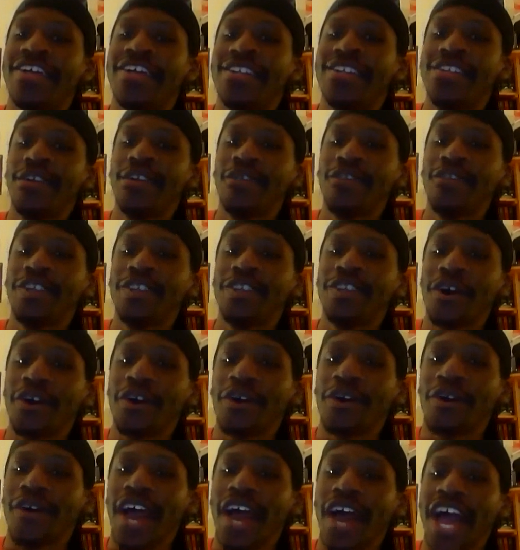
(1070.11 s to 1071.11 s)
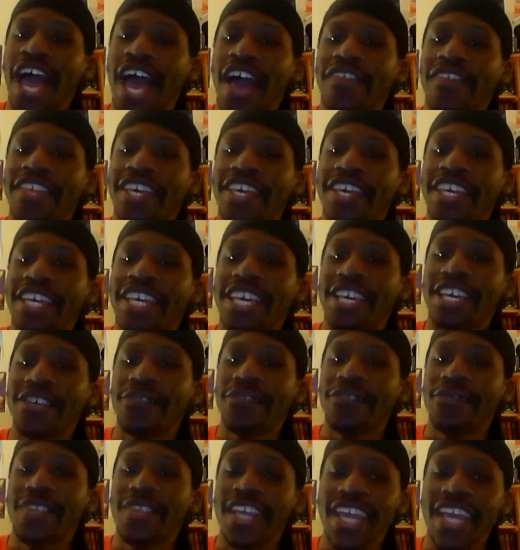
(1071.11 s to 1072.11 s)
Luffy Dono, I have the key
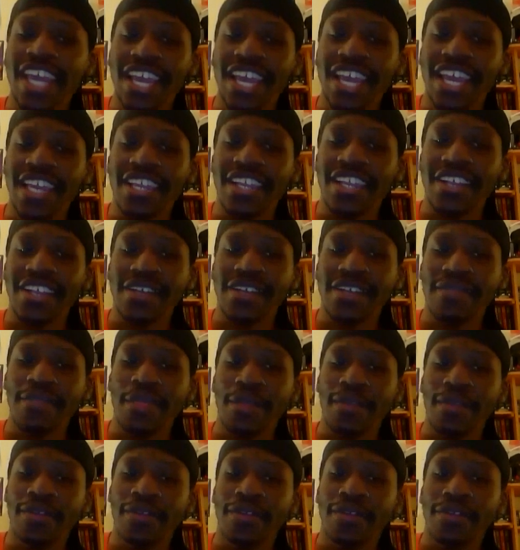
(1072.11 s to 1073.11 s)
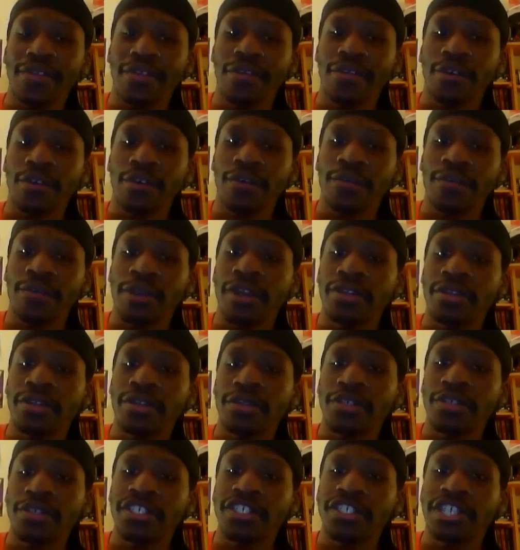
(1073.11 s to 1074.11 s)
you need. Yo, you better
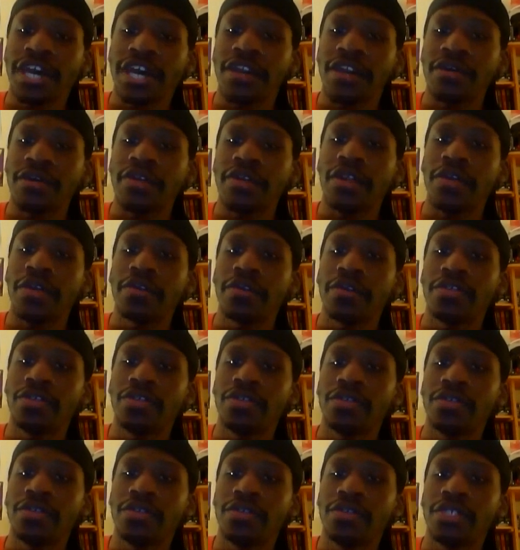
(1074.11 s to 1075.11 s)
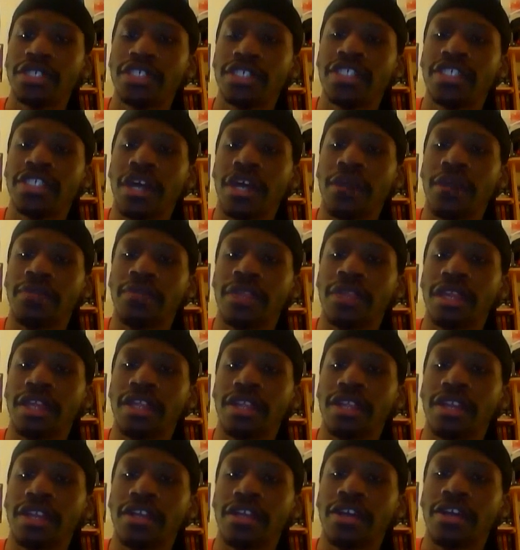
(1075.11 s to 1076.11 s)
do a shadow clone jutsu or
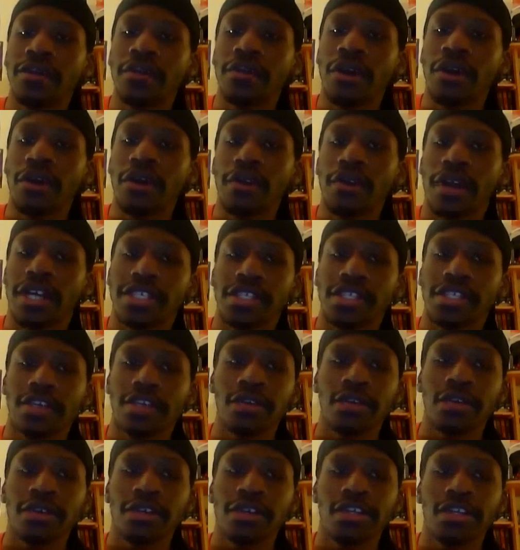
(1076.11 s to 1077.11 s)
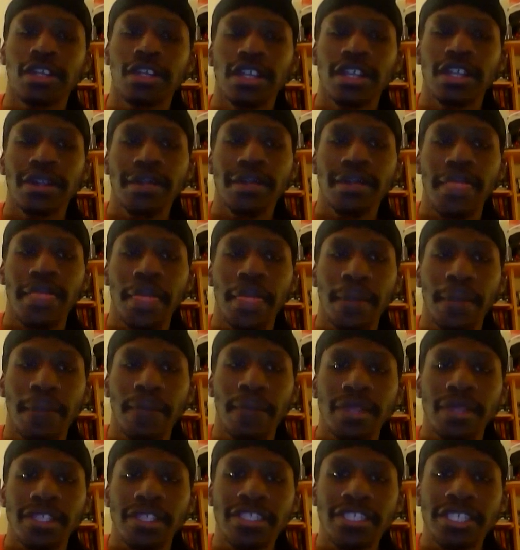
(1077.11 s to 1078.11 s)
something. Come on, Raizo.
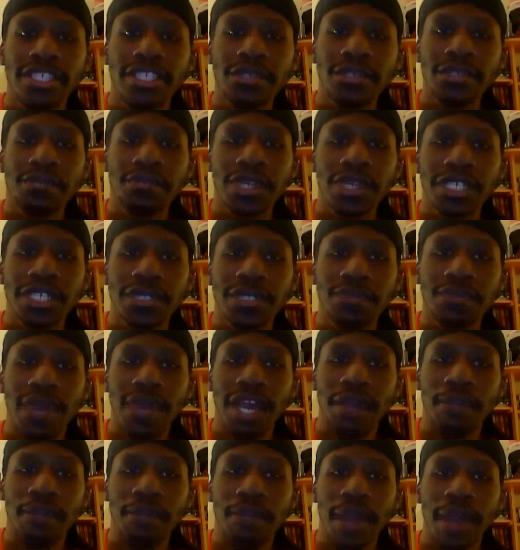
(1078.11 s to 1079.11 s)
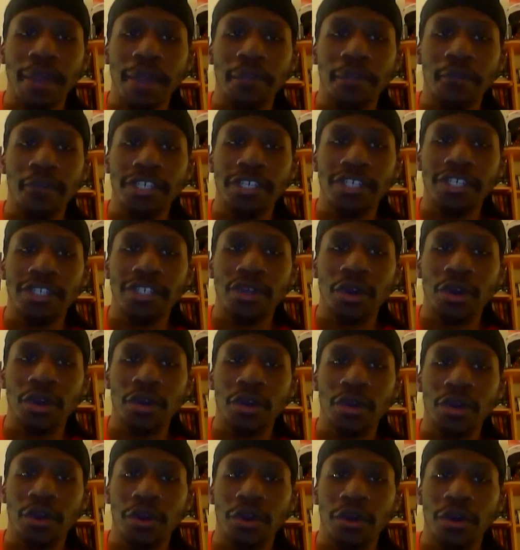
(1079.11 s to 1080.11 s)
This brings back memories,
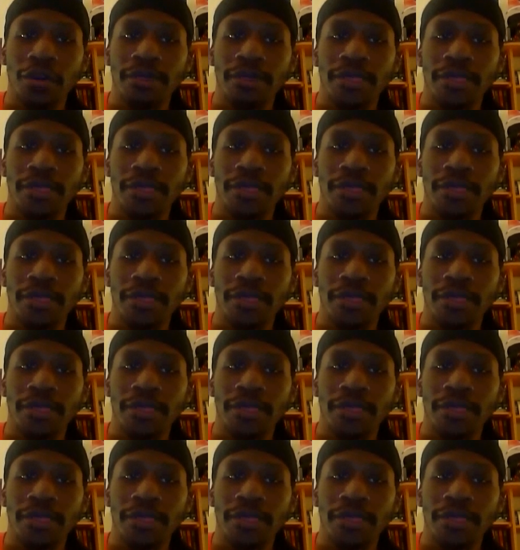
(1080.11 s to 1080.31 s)
Hyogoro.